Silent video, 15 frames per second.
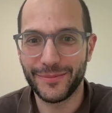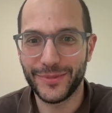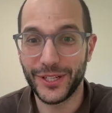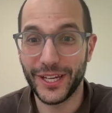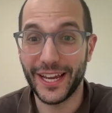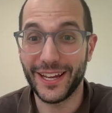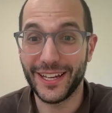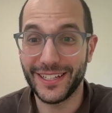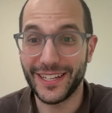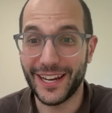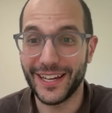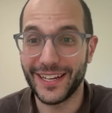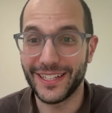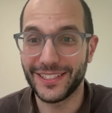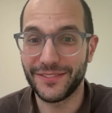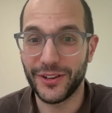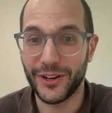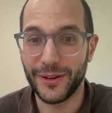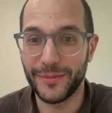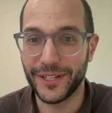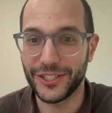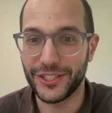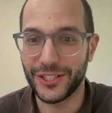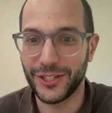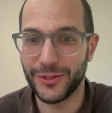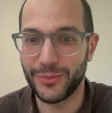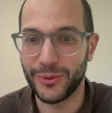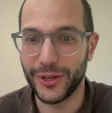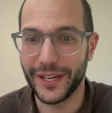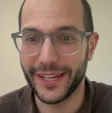So yeah, very much to your
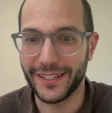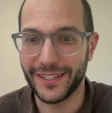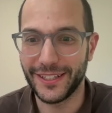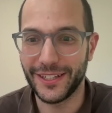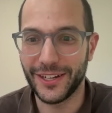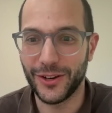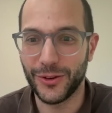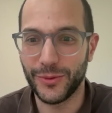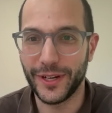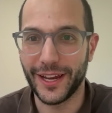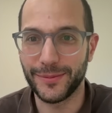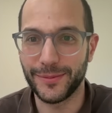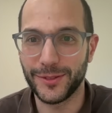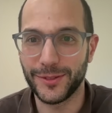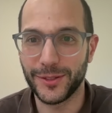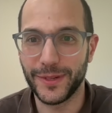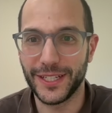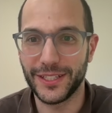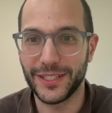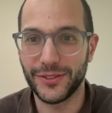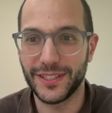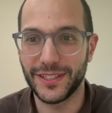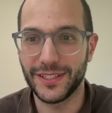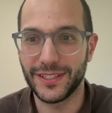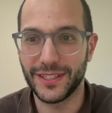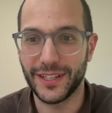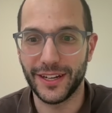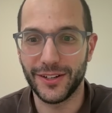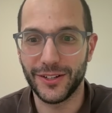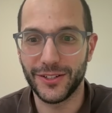point. We optimize for this in
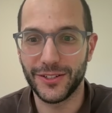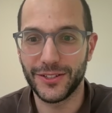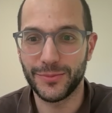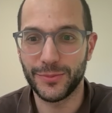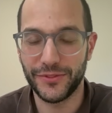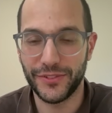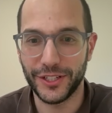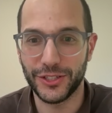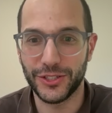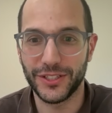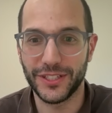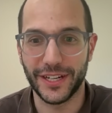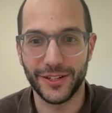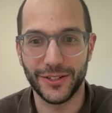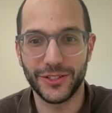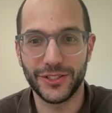designers, professional designers,